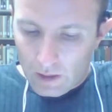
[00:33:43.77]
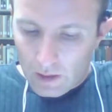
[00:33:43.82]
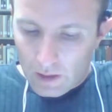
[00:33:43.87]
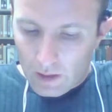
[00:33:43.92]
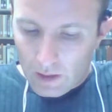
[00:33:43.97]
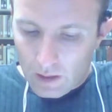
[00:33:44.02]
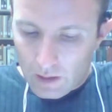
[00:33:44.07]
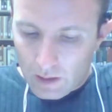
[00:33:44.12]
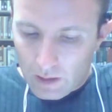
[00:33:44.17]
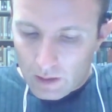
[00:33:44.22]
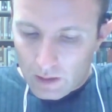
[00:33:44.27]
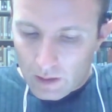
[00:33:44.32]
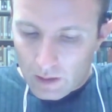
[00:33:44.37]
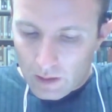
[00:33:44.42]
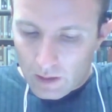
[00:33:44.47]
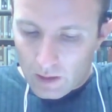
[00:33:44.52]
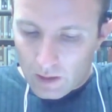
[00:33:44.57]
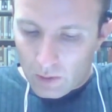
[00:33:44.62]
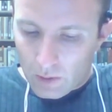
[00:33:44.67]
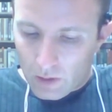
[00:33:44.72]
in
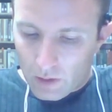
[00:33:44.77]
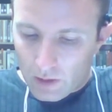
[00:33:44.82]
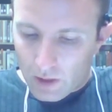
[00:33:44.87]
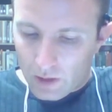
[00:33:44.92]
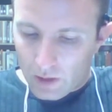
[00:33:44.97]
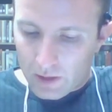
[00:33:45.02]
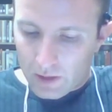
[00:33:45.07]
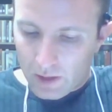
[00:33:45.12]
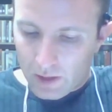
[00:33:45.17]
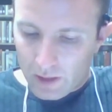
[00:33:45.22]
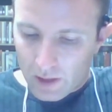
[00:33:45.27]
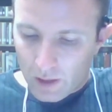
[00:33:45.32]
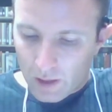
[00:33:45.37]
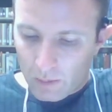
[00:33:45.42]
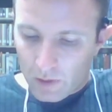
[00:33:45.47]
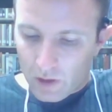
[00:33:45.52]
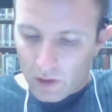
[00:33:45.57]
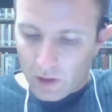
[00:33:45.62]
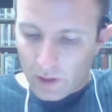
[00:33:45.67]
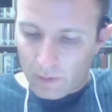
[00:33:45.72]
a Gnutella system,
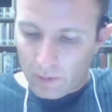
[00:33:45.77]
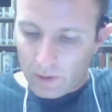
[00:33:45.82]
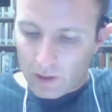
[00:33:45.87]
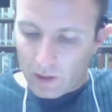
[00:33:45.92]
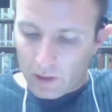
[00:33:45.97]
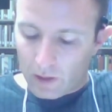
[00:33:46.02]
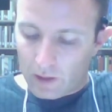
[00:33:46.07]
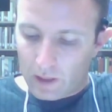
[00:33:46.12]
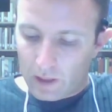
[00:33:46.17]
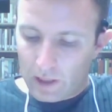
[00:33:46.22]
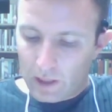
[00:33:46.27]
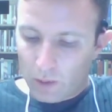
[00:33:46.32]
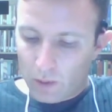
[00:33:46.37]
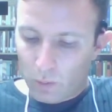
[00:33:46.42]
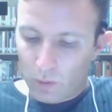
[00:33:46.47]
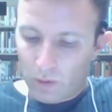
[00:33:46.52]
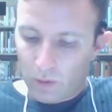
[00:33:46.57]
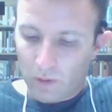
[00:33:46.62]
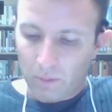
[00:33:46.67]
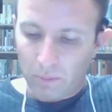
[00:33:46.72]
the servants are
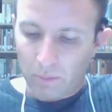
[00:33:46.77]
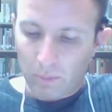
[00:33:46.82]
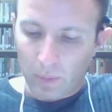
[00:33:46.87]
equal,